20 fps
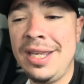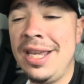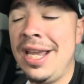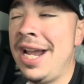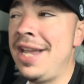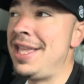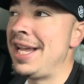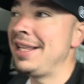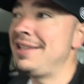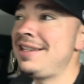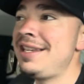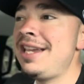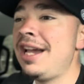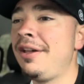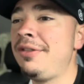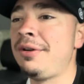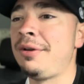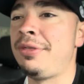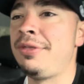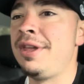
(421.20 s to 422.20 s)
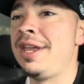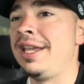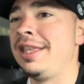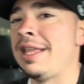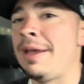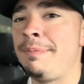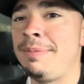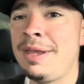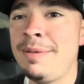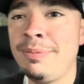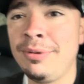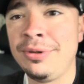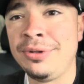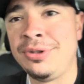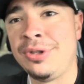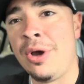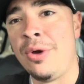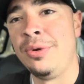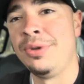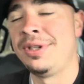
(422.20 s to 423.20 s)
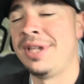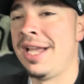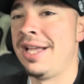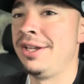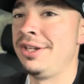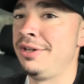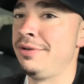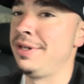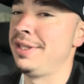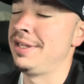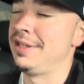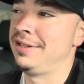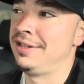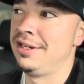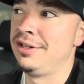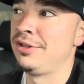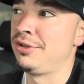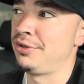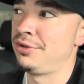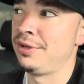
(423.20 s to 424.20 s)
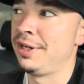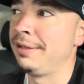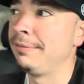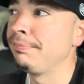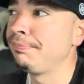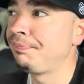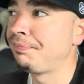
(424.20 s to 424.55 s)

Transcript: And that's the other thing that people don't tell you in this industry.